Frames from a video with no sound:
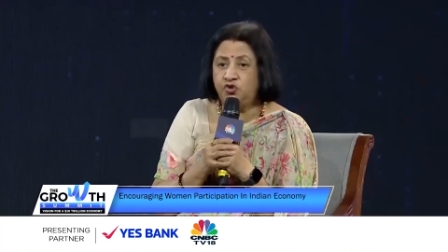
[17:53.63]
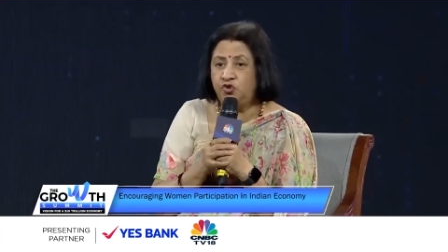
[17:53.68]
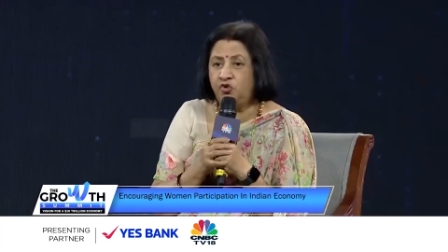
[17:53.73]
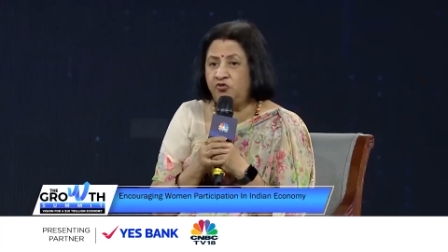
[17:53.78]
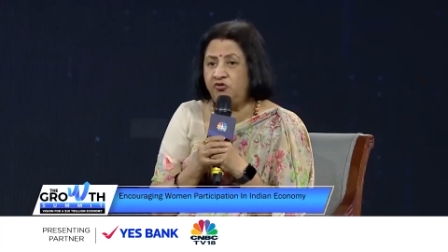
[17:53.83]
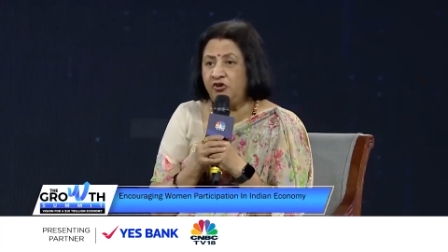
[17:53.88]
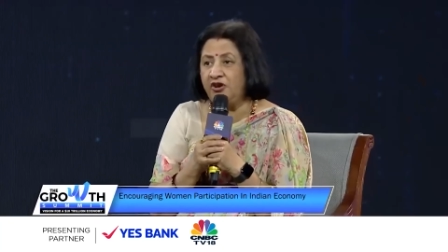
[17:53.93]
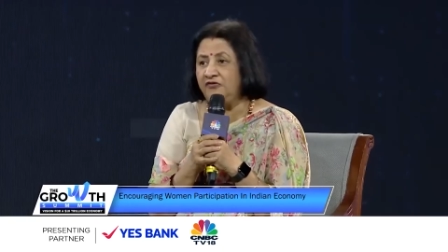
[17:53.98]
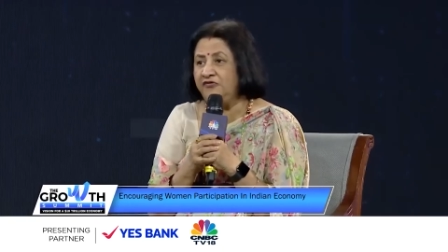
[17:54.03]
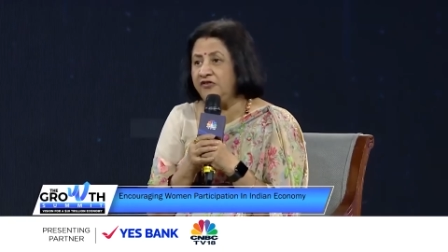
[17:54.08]
you
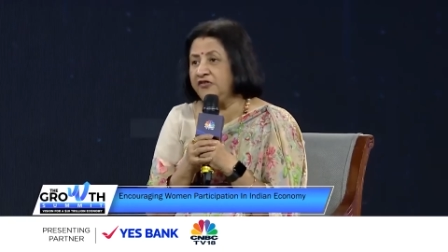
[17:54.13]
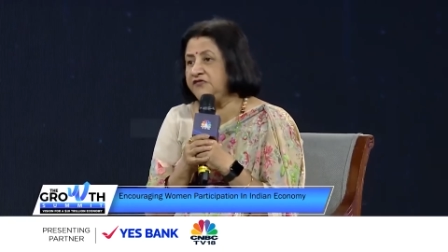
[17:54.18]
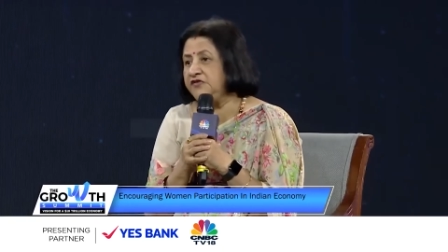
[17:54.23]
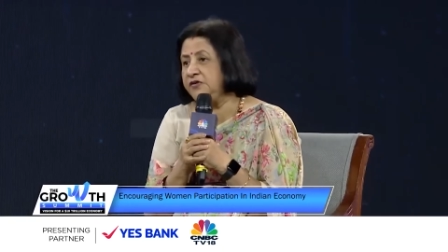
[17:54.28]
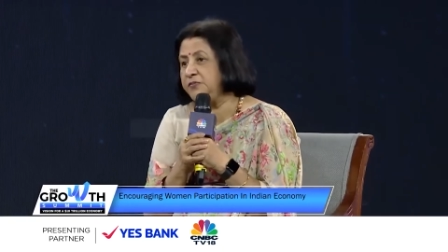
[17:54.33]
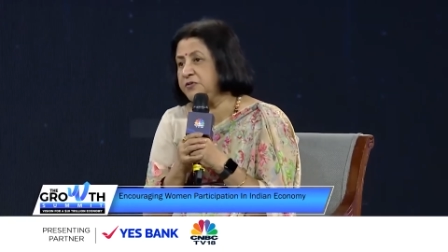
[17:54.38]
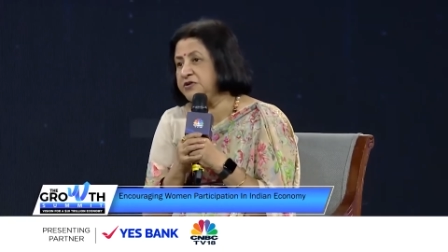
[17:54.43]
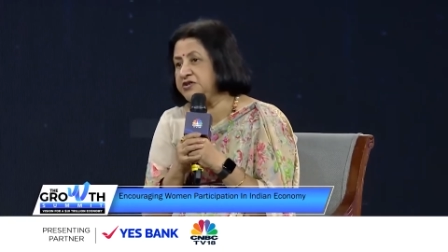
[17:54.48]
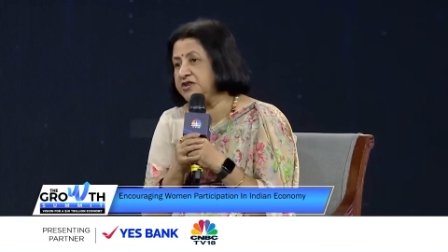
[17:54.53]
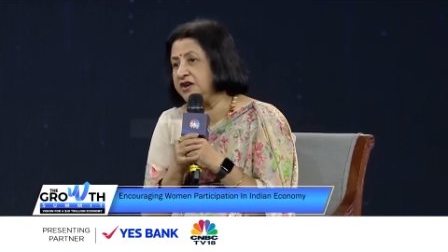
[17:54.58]
fill
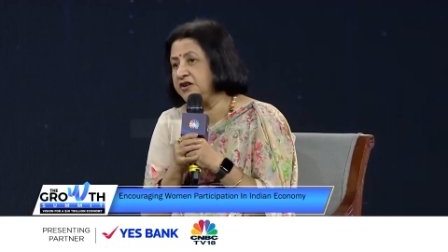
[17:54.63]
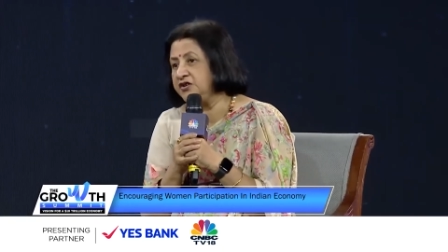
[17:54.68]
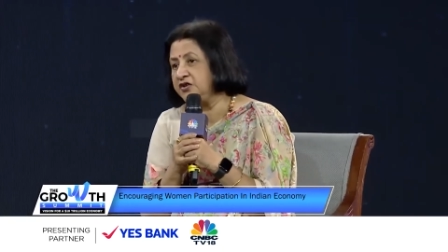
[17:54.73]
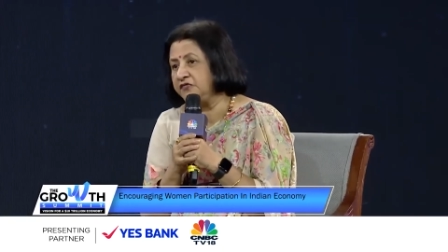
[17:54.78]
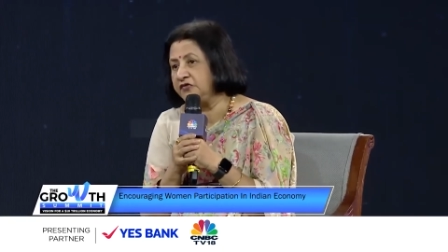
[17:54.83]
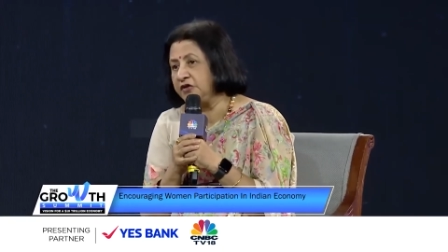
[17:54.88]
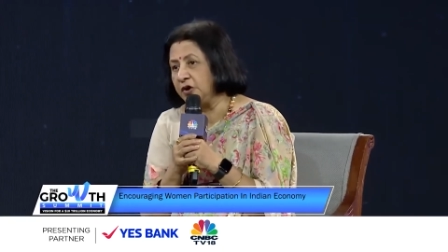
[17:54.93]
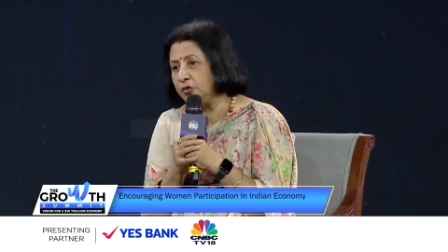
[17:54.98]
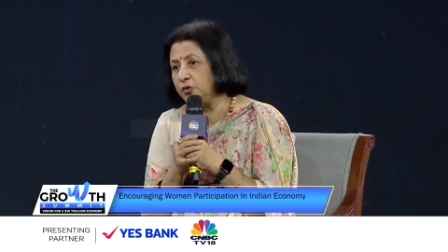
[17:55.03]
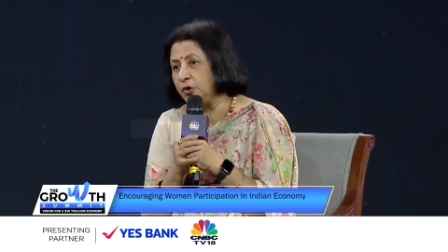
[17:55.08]
50%
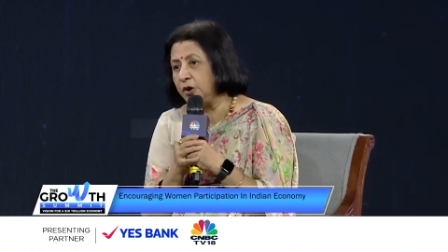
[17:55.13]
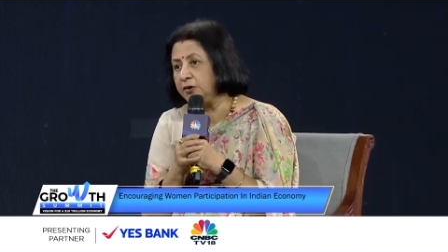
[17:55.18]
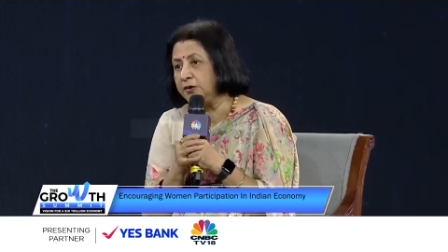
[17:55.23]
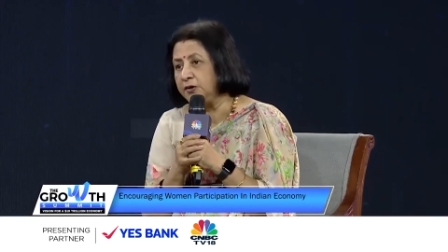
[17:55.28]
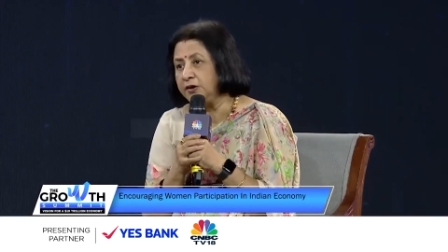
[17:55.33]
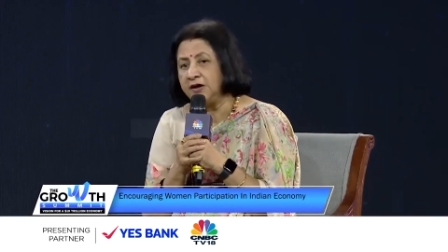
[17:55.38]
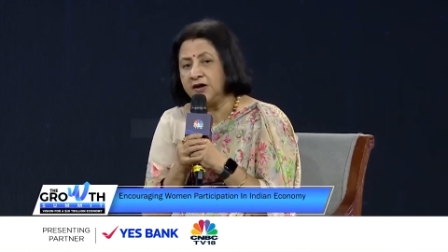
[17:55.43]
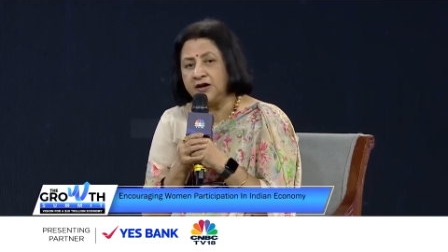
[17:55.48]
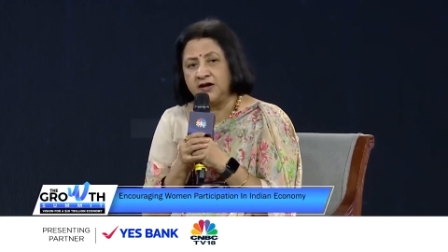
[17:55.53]
of the hall,